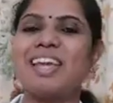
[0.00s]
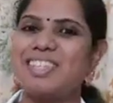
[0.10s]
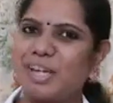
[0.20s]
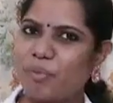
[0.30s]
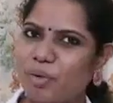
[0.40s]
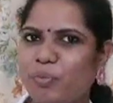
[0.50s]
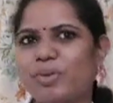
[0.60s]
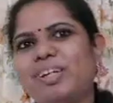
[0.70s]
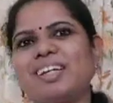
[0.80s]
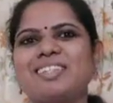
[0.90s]
Each and every
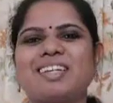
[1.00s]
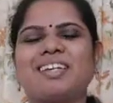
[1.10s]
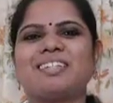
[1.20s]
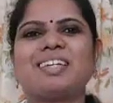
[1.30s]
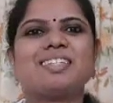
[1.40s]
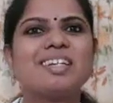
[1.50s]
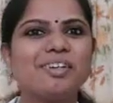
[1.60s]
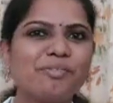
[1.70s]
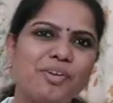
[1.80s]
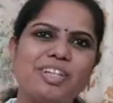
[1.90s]
word in a sentence has
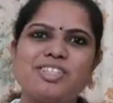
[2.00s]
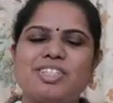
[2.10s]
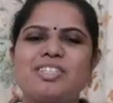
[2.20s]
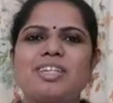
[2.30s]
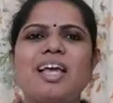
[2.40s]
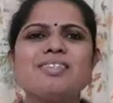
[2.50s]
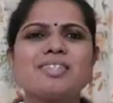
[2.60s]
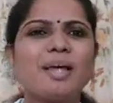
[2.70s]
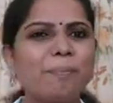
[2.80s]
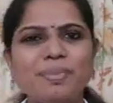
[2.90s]
certain functions. It has
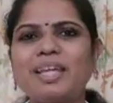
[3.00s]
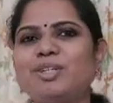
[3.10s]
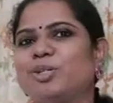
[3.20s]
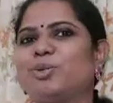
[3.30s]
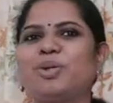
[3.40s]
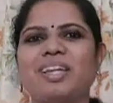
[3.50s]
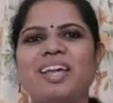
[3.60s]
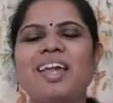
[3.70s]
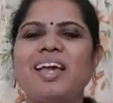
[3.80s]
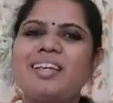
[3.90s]
something to do in
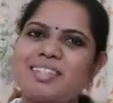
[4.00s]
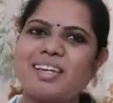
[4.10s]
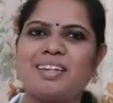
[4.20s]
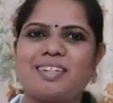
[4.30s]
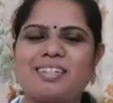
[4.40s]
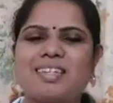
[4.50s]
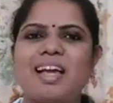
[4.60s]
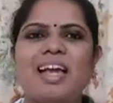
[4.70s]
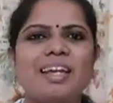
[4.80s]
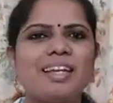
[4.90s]
a sentence.
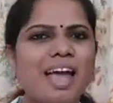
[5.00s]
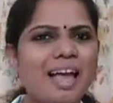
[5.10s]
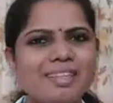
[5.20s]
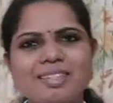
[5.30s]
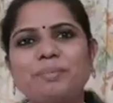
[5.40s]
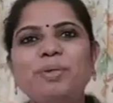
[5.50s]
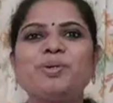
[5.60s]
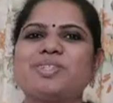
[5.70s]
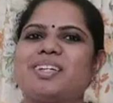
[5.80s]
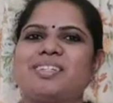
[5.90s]
It has some
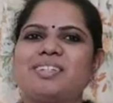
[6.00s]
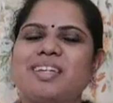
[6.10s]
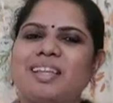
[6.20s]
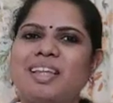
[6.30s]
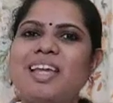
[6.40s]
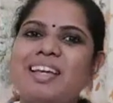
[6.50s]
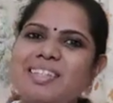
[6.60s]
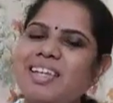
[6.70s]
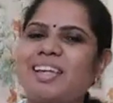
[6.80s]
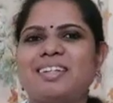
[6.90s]
usages in the
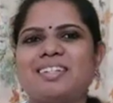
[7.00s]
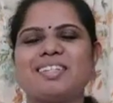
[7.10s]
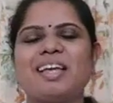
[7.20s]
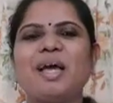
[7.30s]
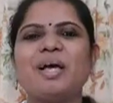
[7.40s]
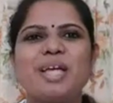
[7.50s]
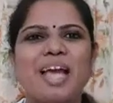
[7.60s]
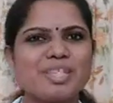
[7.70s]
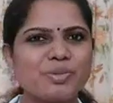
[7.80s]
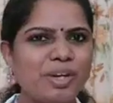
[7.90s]
sentence.
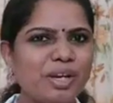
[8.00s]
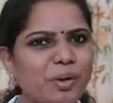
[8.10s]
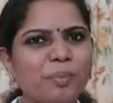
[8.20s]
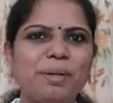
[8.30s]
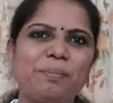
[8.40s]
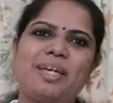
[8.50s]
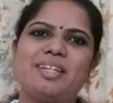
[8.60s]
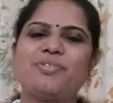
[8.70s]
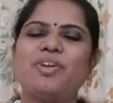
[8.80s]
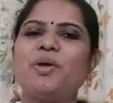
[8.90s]
As we human
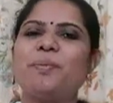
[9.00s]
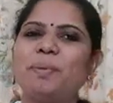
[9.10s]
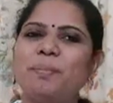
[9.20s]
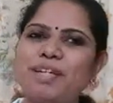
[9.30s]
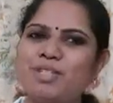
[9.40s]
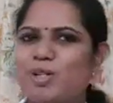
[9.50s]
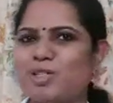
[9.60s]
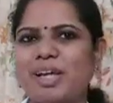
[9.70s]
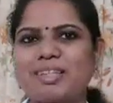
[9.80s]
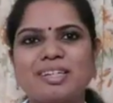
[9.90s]
beings
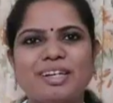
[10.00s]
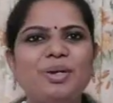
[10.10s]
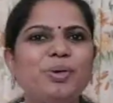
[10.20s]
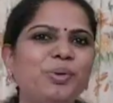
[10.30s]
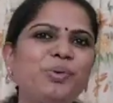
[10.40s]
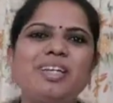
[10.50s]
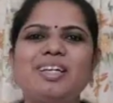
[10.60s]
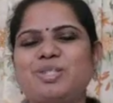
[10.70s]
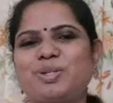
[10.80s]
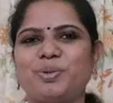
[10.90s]
also have certain
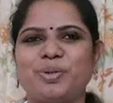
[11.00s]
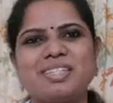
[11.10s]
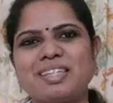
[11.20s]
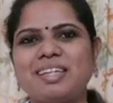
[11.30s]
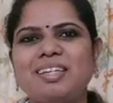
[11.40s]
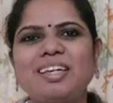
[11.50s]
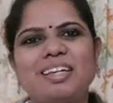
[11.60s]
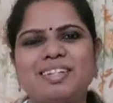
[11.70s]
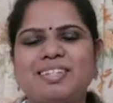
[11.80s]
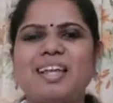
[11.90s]
duties to do, isn't it?
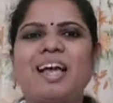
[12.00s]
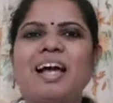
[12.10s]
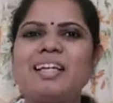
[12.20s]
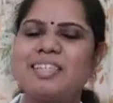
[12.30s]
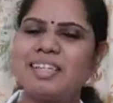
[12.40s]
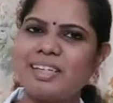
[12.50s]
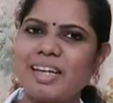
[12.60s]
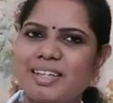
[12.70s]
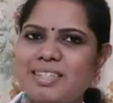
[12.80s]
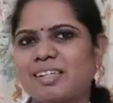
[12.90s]
Yes.
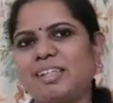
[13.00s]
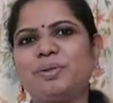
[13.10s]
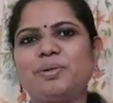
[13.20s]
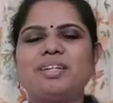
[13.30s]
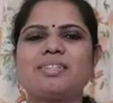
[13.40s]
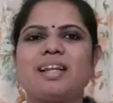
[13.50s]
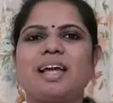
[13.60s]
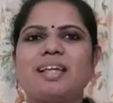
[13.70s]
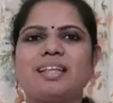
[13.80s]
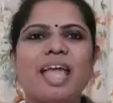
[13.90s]
Children have certain duties
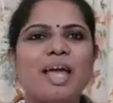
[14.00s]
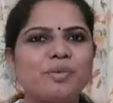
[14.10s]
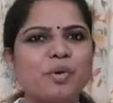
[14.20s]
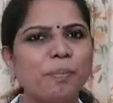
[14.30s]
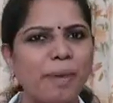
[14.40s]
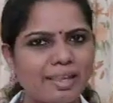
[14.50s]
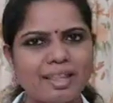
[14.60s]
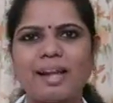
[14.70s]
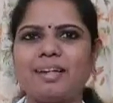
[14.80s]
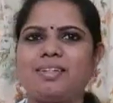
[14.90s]
like they have to obey
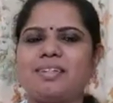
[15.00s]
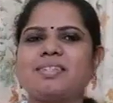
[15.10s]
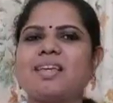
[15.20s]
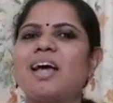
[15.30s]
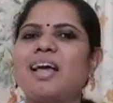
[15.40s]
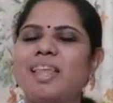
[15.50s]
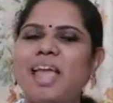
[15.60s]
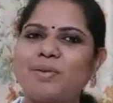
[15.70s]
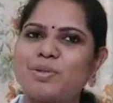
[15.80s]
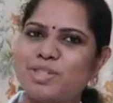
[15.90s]
the elders, they
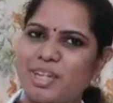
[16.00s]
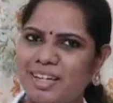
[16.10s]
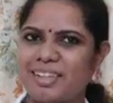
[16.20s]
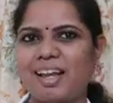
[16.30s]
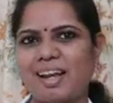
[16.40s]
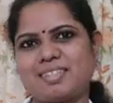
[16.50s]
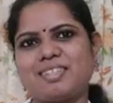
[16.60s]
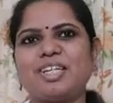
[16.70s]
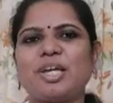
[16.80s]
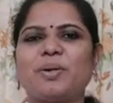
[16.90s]
have to study their
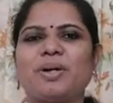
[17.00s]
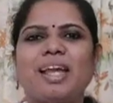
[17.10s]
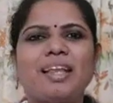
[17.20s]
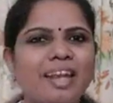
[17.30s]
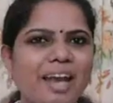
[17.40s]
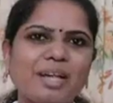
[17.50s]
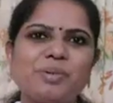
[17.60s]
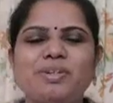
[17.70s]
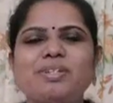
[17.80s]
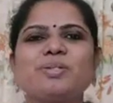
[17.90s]
lessons regularly and their
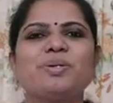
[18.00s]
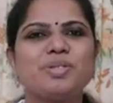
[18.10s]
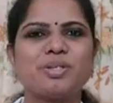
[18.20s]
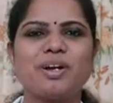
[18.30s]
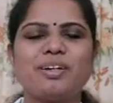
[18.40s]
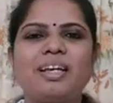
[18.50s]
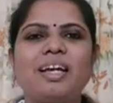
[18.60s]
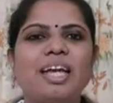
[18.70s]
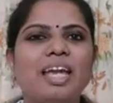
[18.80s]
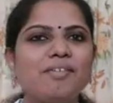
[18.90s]
activities goes on.
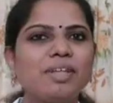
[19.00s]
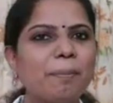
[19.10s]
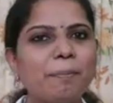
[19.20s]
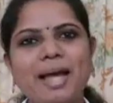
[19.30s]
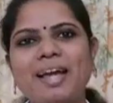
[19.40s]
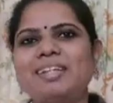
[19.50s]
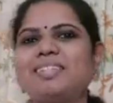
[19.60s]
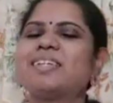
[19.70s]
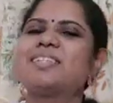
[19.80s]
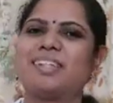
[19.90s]
Even the
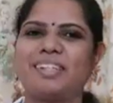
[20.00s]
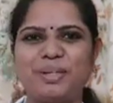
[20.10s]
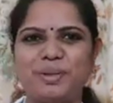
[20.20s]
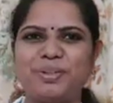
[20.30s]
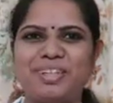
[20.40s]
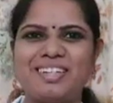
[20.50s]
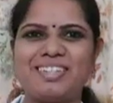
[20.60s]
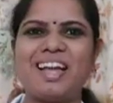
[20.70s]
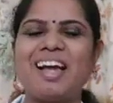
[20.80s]
parents have certain duties.